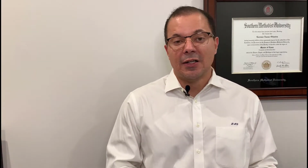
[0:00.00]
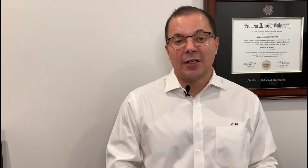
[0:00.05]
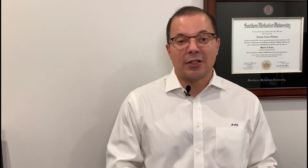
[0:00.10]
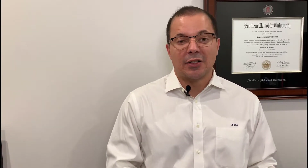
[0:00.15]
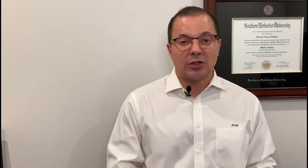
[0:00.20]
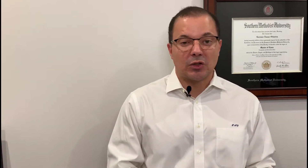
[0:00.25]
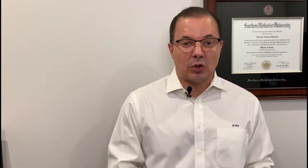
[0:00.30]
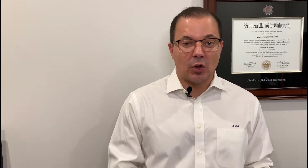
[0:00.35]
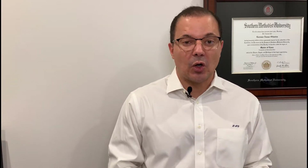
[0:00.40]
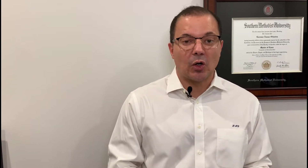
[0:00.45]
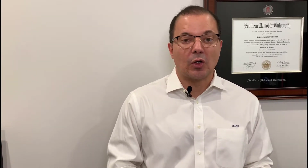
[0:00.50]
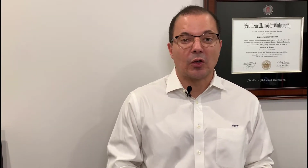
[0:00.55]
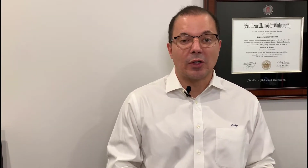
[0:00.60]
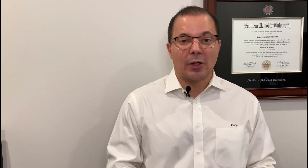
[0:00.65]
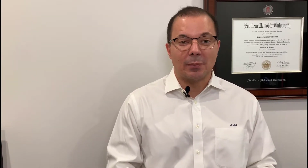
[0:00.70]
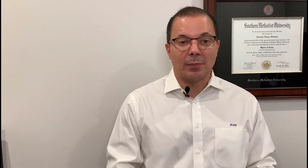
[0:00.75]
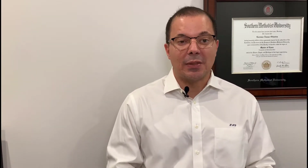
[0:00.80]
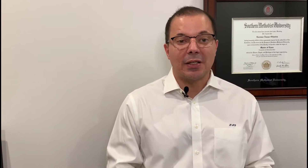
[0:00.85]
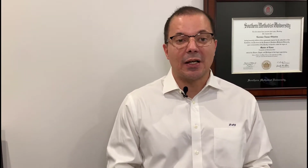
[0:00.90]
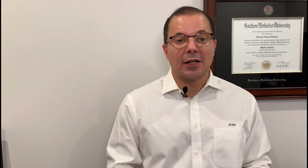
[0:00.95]
is not going to
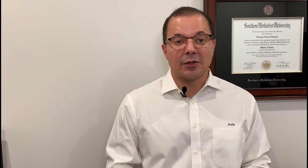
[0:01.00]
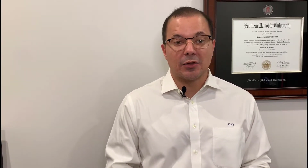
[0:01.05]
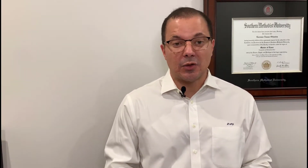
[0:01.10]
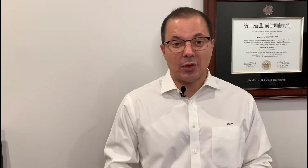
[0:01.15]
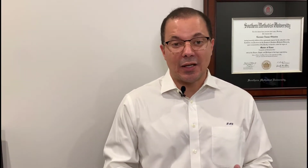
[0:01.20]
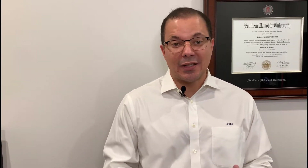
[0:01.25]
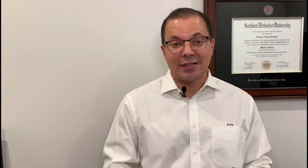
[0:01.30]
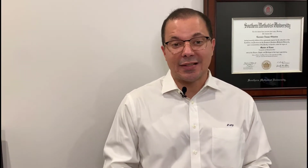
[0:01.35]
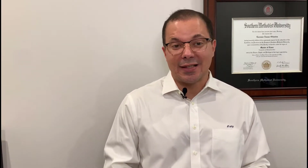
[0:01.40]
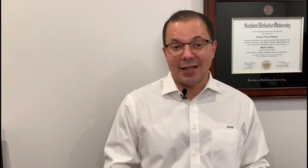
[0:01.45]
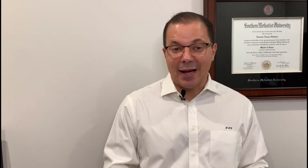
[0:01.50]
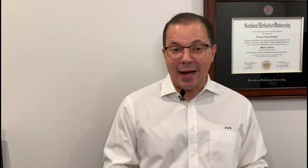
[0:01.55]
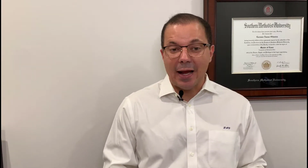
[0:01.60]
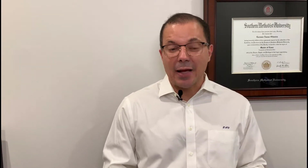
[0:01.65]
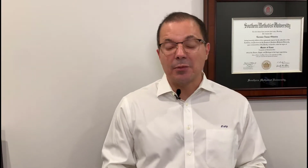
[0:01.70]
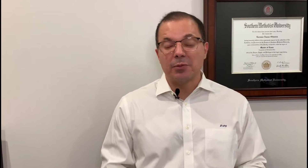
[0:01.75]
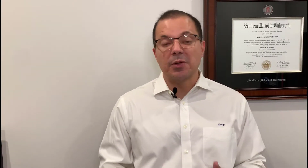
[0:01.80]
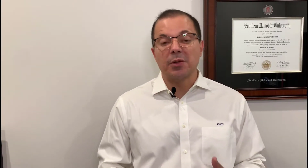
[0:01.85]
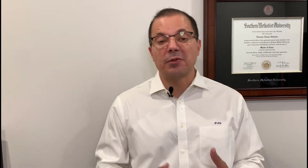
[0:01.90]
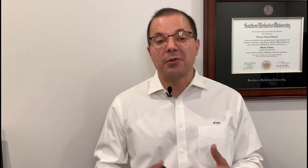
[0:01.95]
be addressing
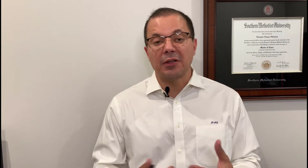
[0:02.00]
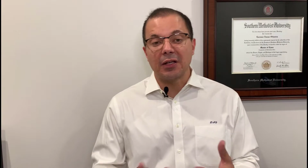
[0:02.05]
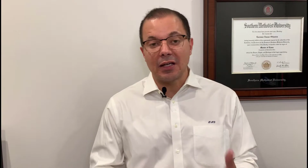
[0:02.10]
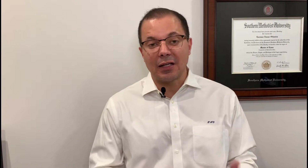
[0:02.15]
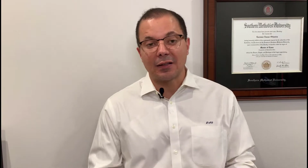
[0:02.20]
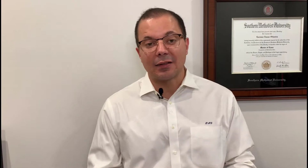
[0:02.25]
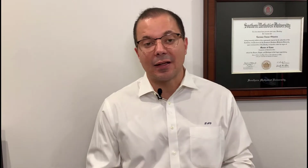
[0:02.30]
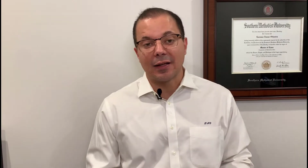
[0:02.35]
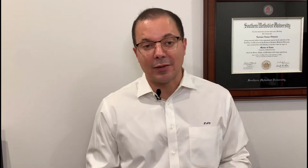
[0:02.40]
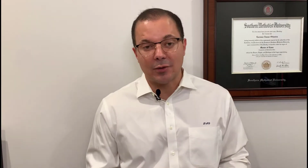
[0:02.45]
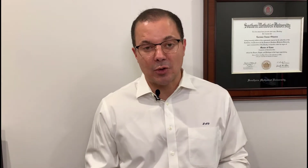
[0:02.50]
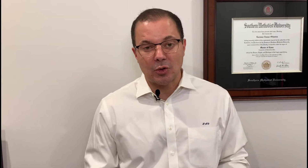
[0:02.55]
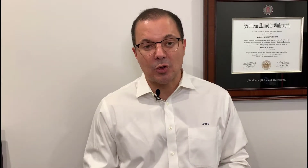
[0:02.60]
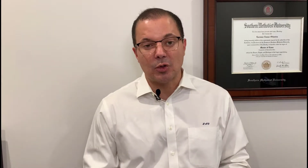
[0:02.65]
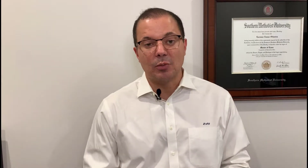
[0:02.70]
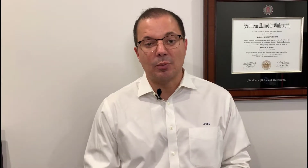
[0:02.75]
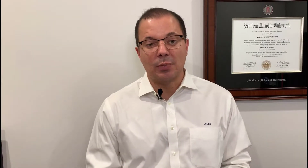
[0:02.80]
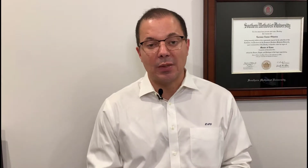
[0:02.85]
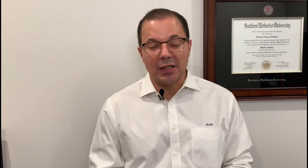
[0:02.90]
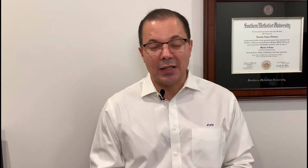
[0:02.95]
everything that
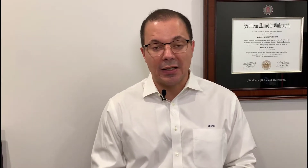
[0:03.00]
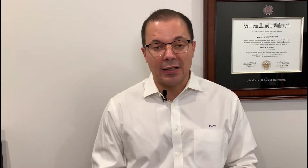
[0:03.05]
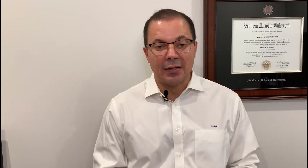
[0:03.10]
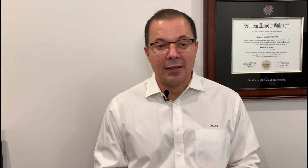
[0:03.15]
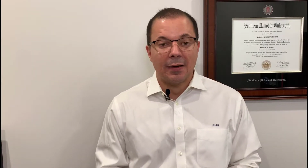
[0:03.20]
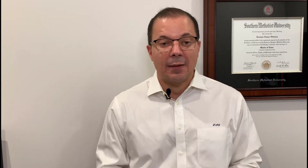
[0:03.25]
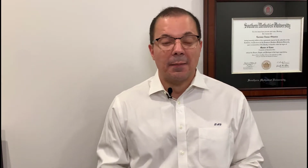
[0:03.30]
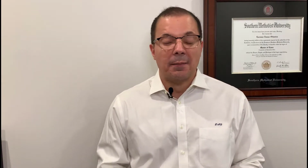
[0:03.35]
should be